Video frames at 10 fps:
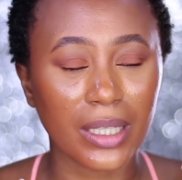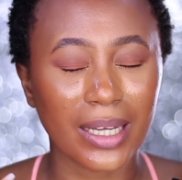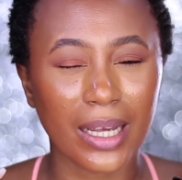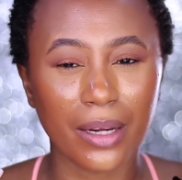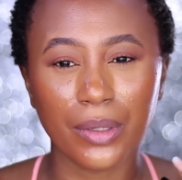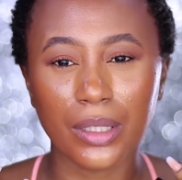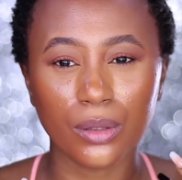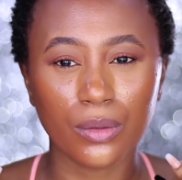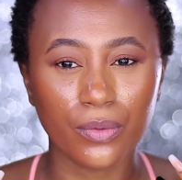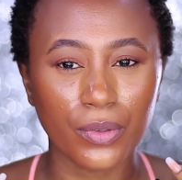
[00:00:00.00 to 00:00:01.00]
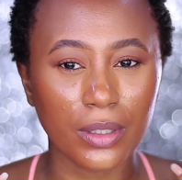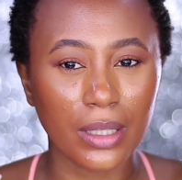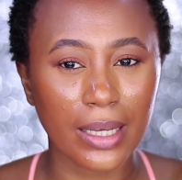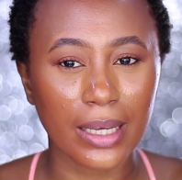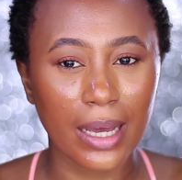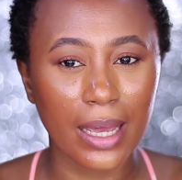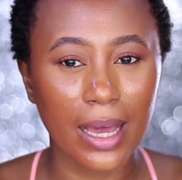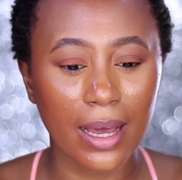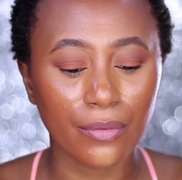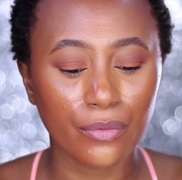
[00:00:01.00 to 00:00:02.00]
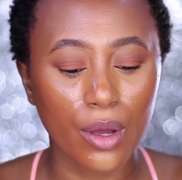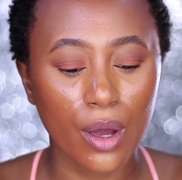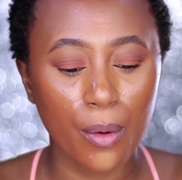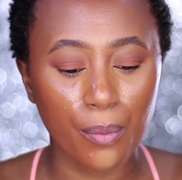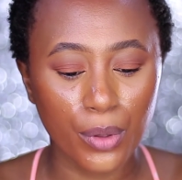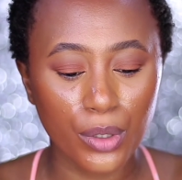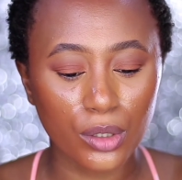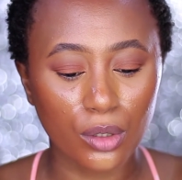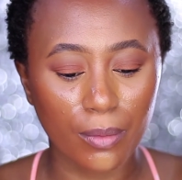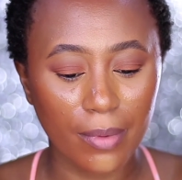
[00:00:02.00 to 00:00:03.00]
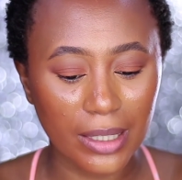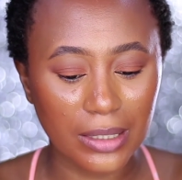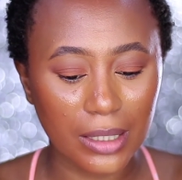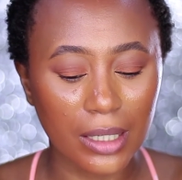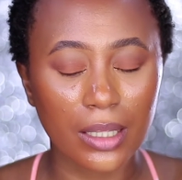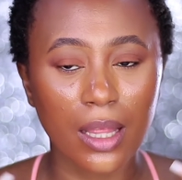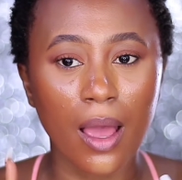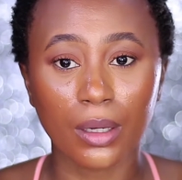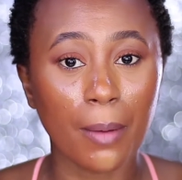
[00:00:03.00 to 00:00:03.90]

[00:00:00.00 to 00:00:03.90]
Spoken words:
Like I really don't feel like I have product on my skin.